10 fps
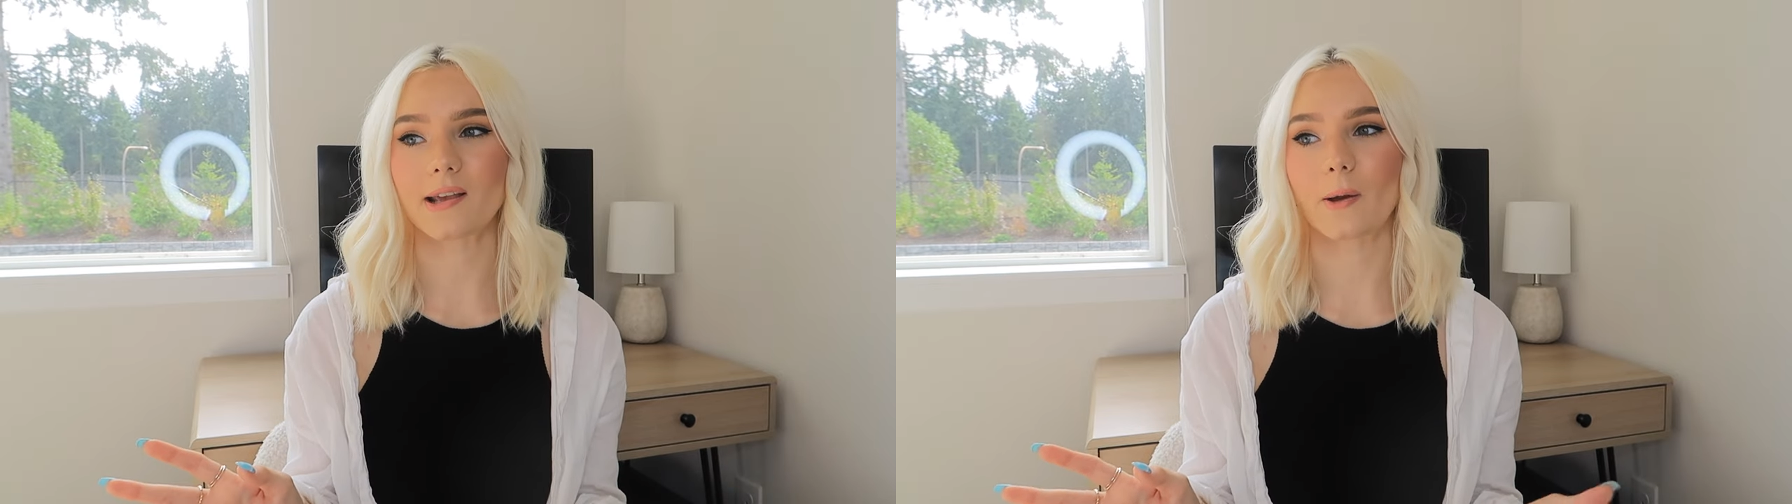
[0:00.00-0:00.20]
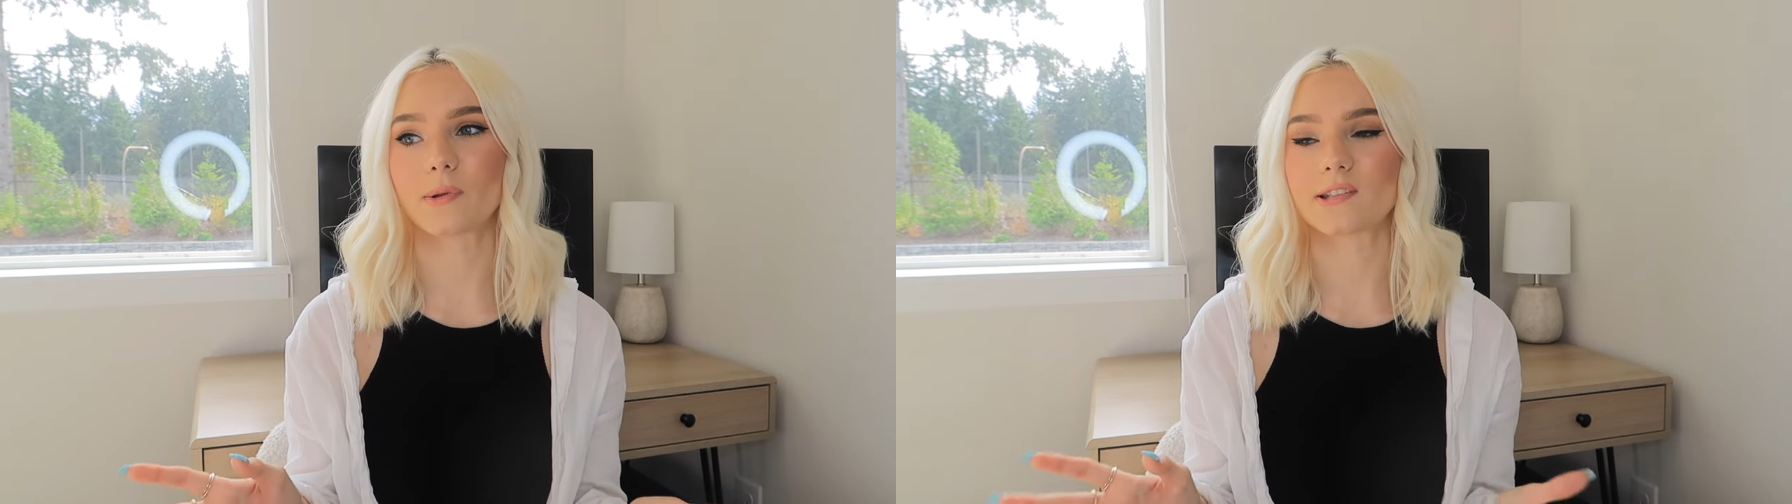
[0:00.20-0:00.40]

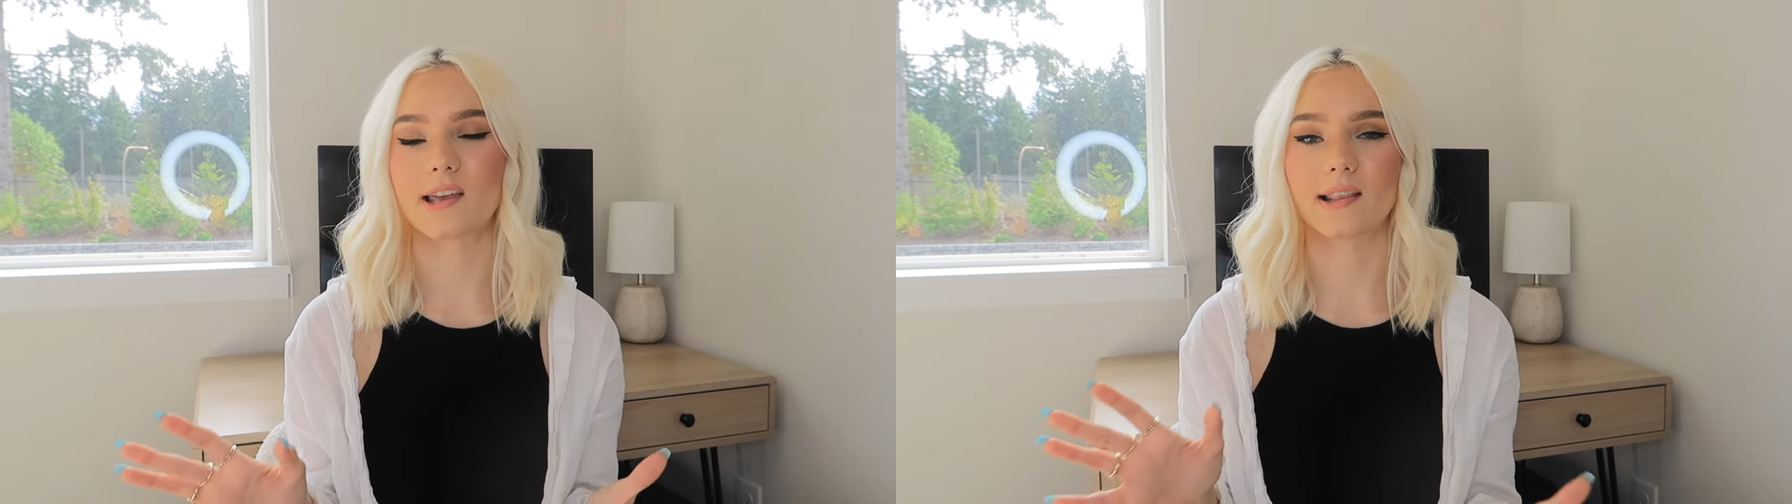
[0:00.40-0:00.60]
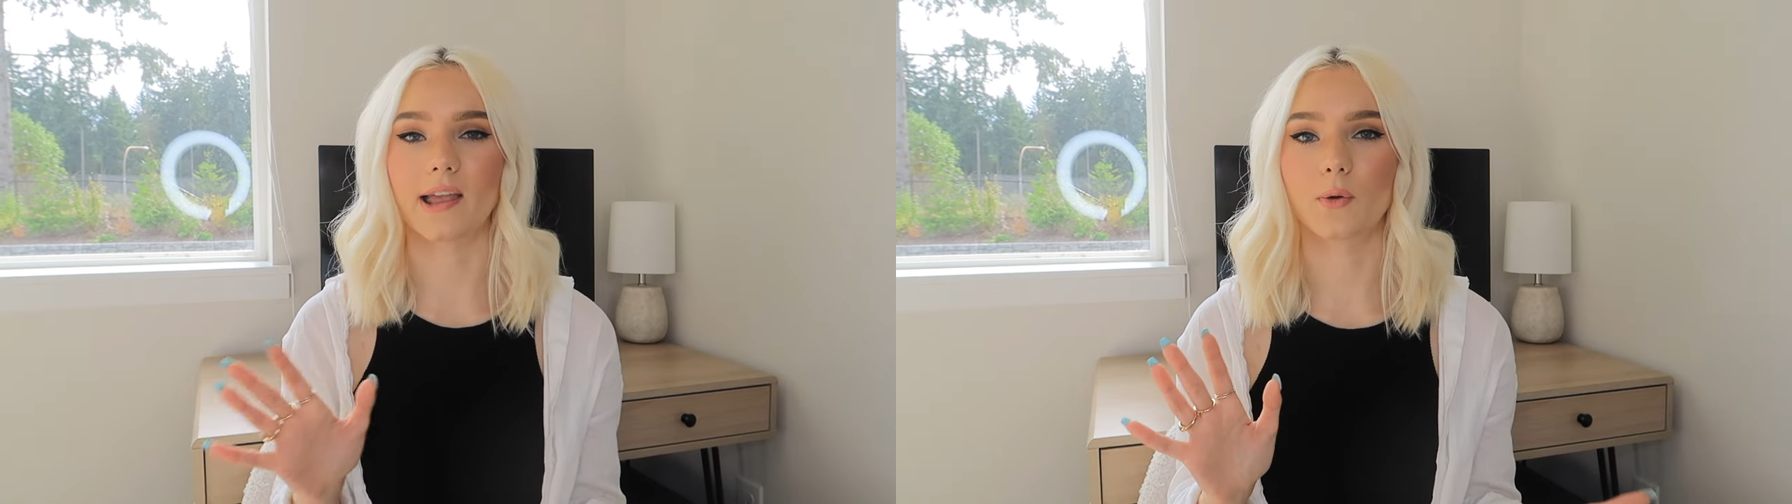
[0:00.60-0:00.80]
I would
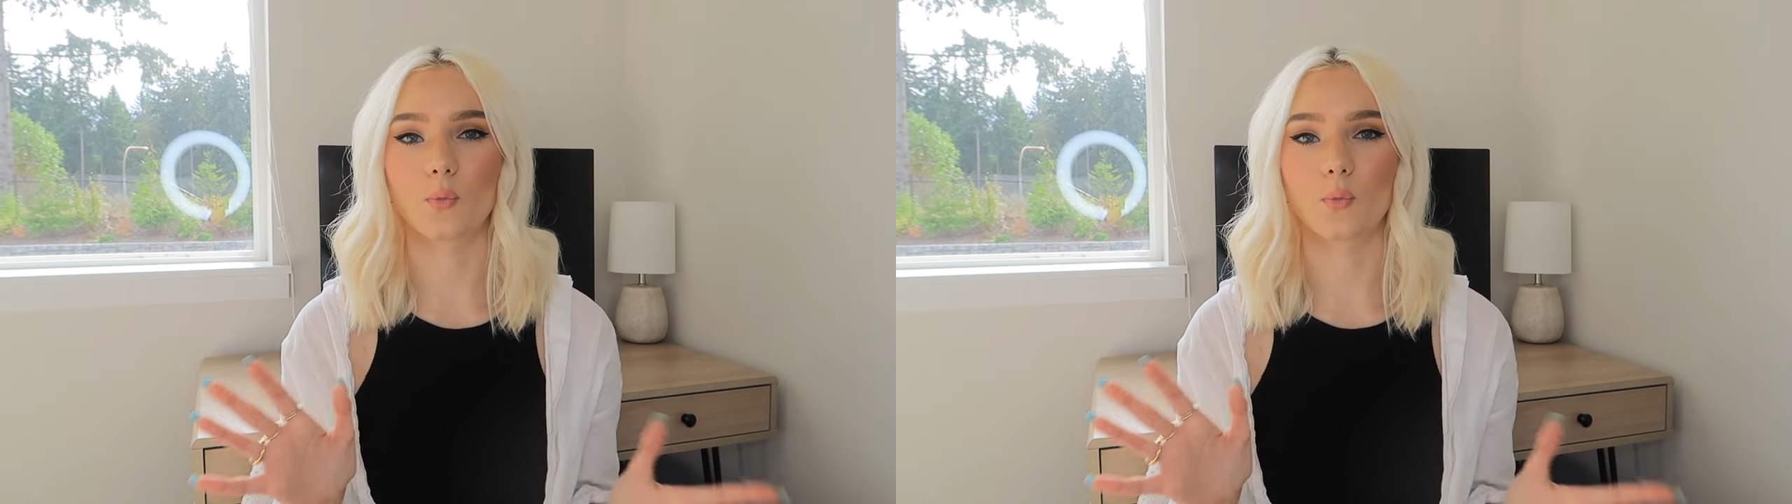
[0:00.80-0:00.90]
say like